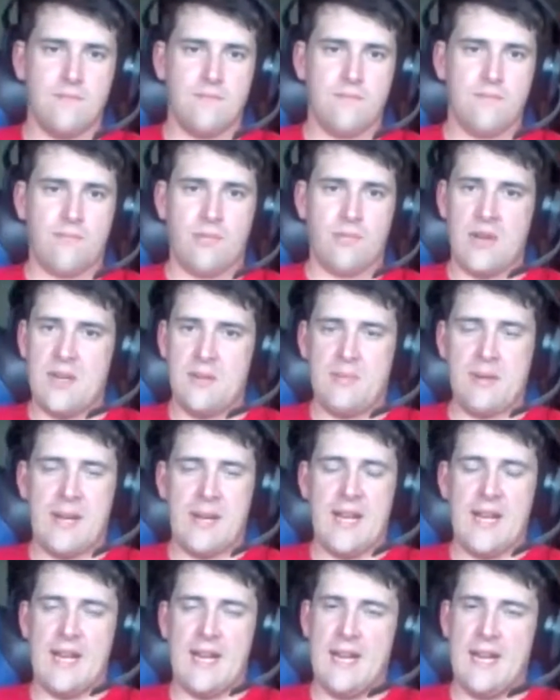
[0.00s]

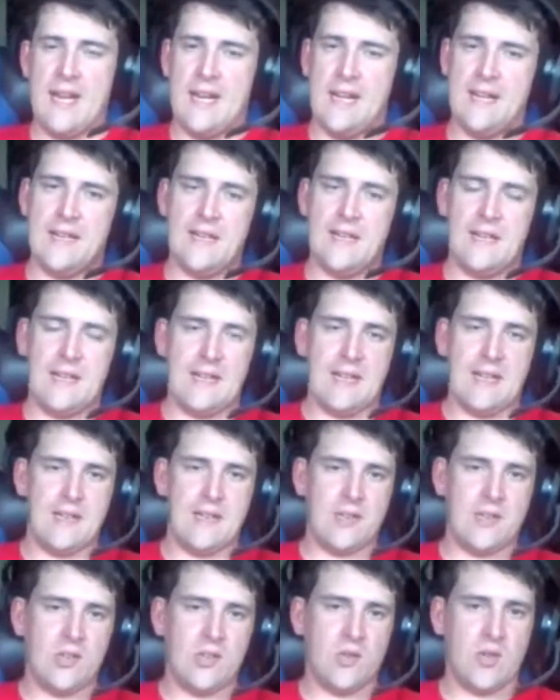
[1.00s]
prepaid
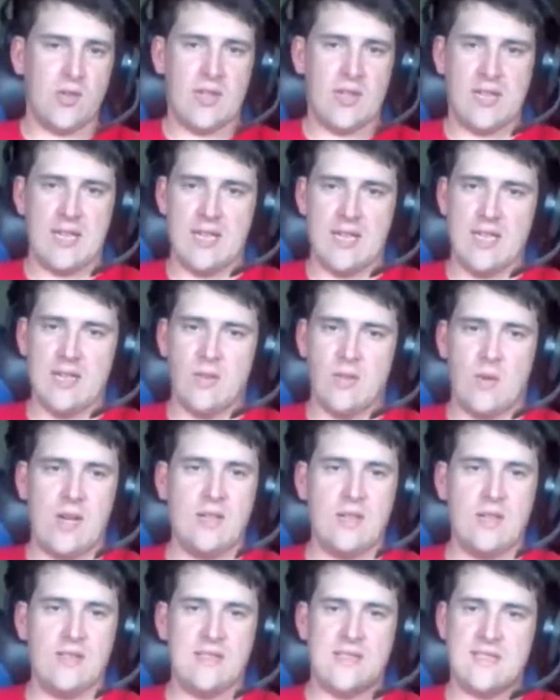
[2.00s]
and Cricket
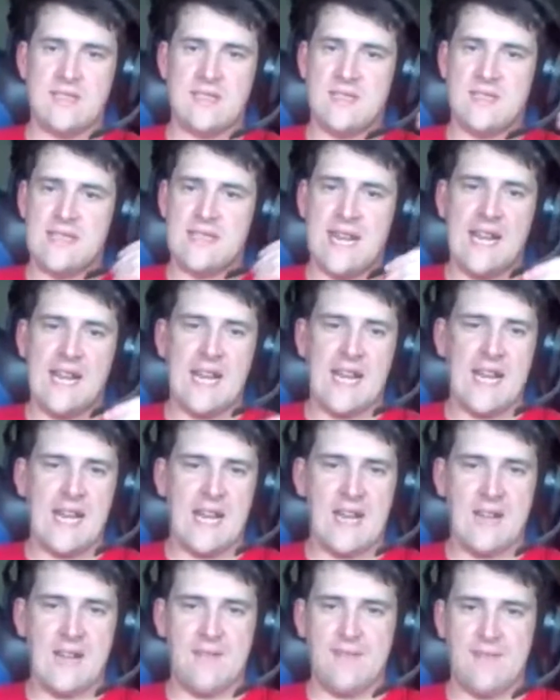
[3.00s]
Wireless, they
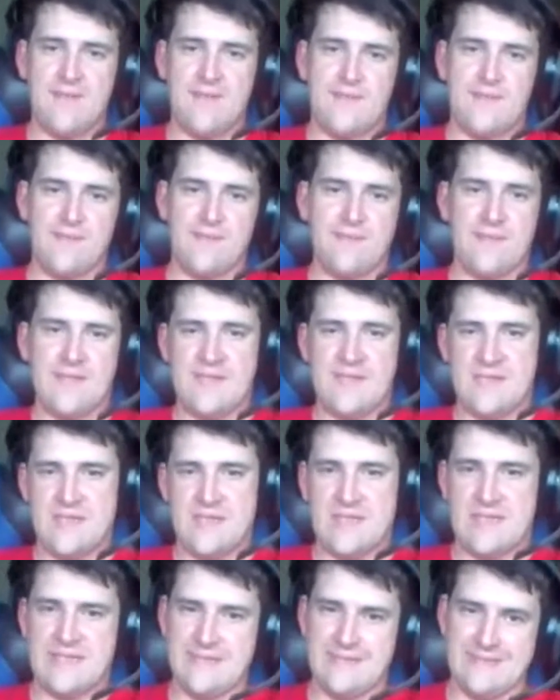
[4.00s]
have,
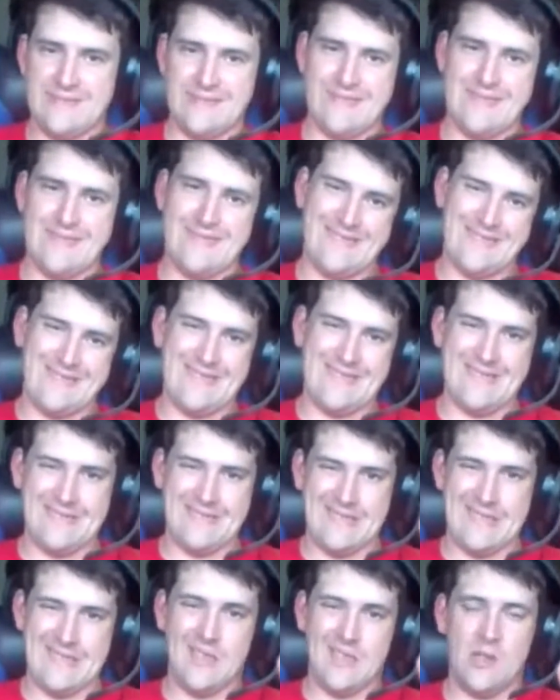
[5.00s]
a
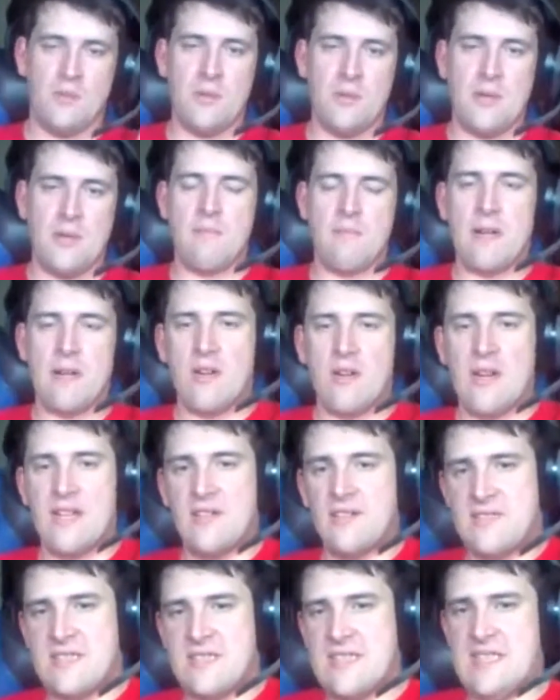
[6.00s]
little bit better
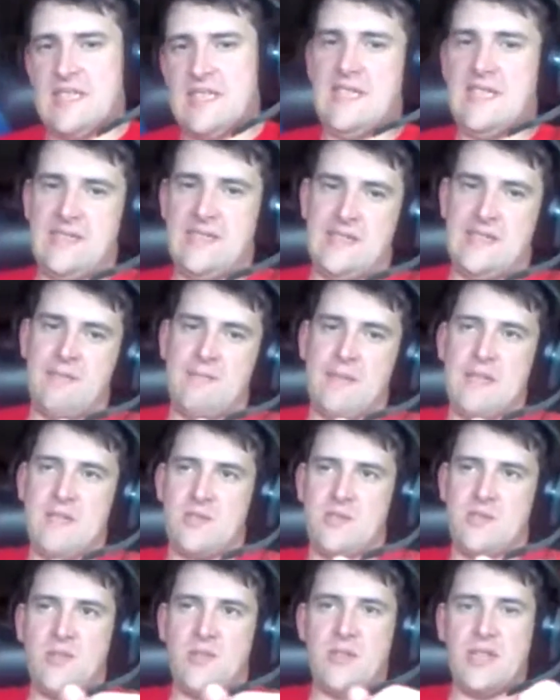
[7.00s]
LTE than
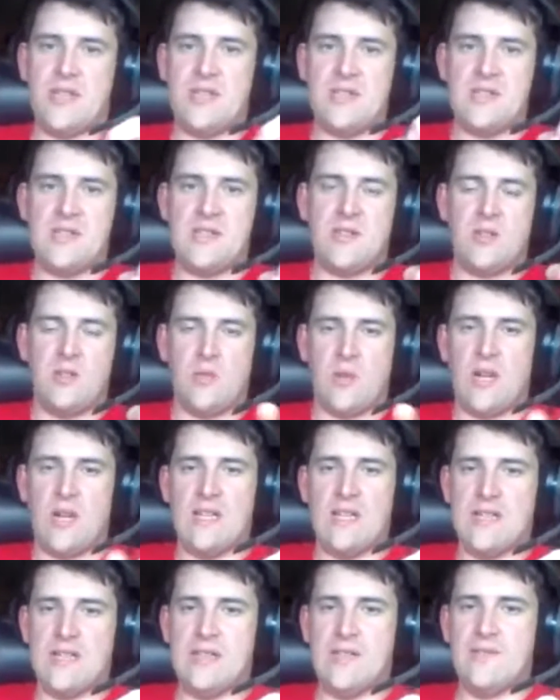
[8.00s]
Metro does where I
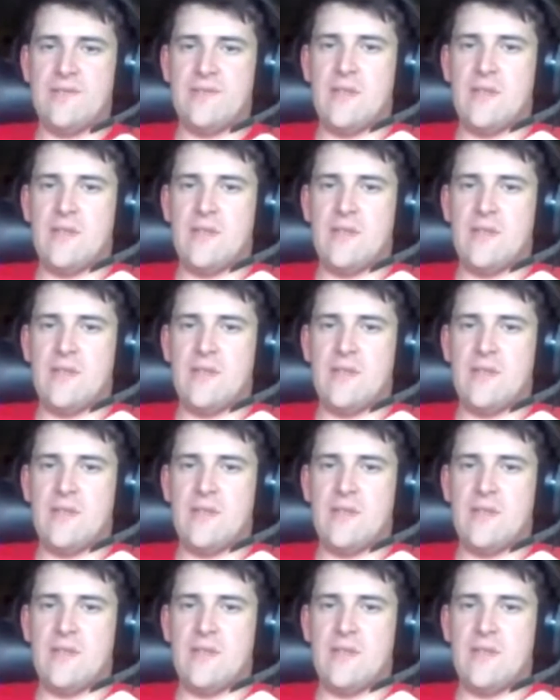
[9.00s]
live.